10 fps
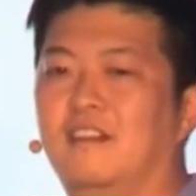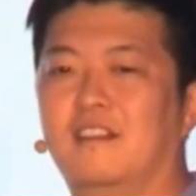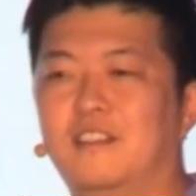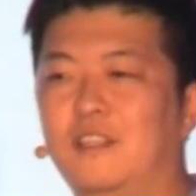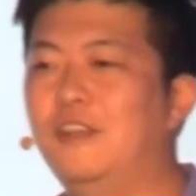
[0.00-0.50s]

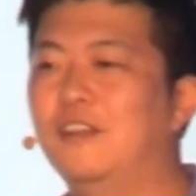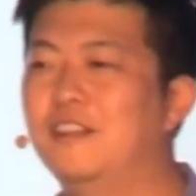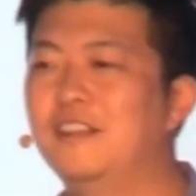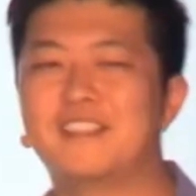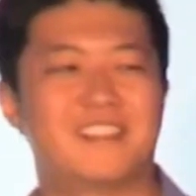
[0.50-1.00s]
Do you hear
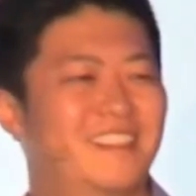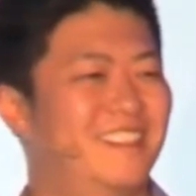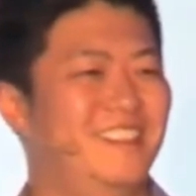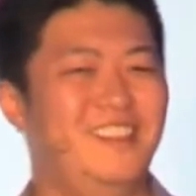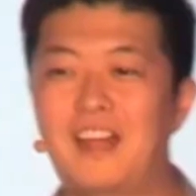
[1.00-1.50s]
this? Do
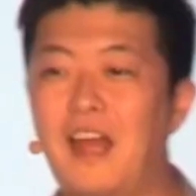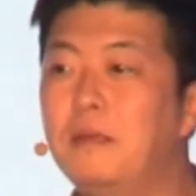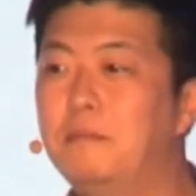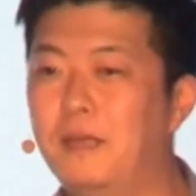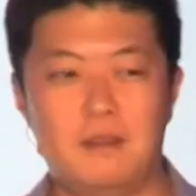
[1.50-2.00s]
you hear? I
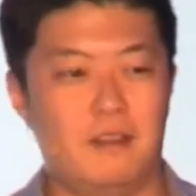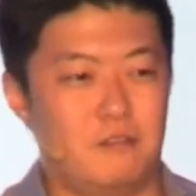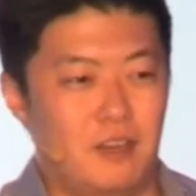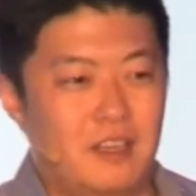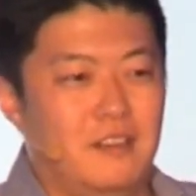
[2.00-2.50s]
mean,
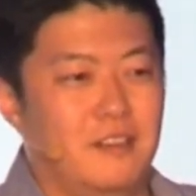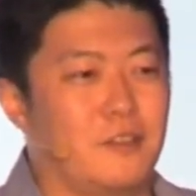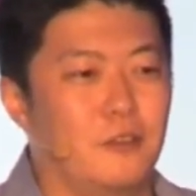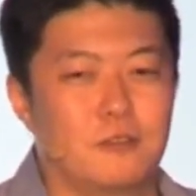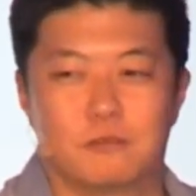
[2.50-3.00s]
right here, this
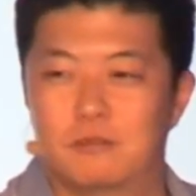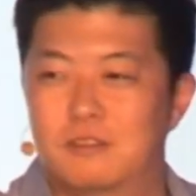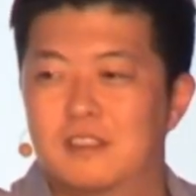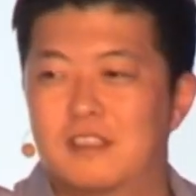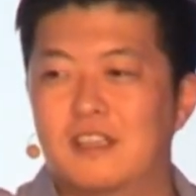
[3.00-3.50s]
whole
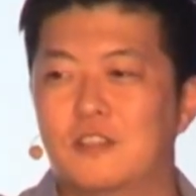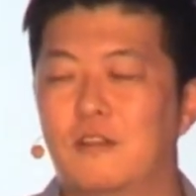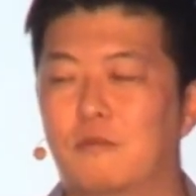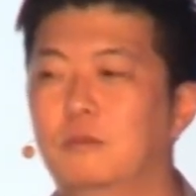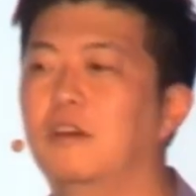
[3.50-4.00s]
section of the
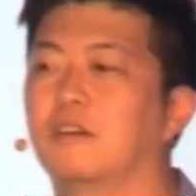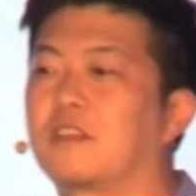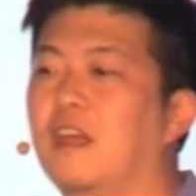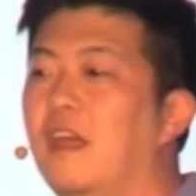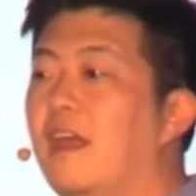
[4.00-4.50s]
room knows.
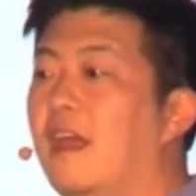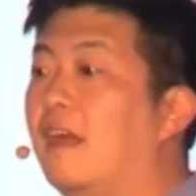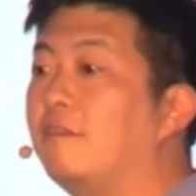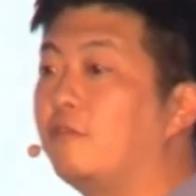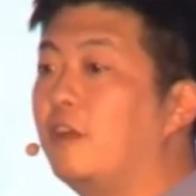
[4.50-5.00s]

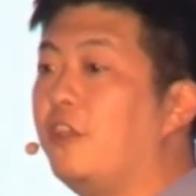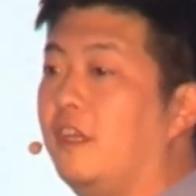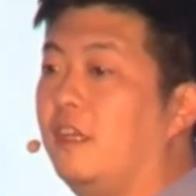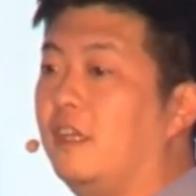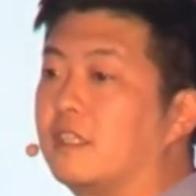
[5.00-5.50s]

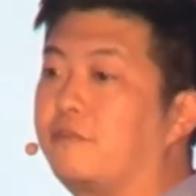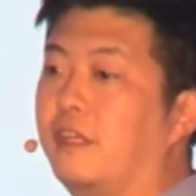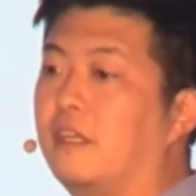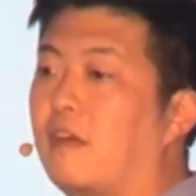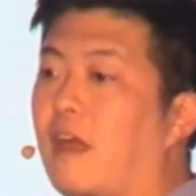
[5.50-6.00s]
Everything is
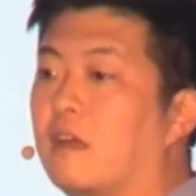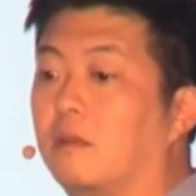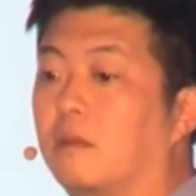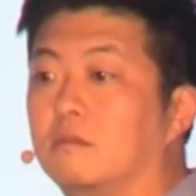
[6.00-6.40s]
figure-outable.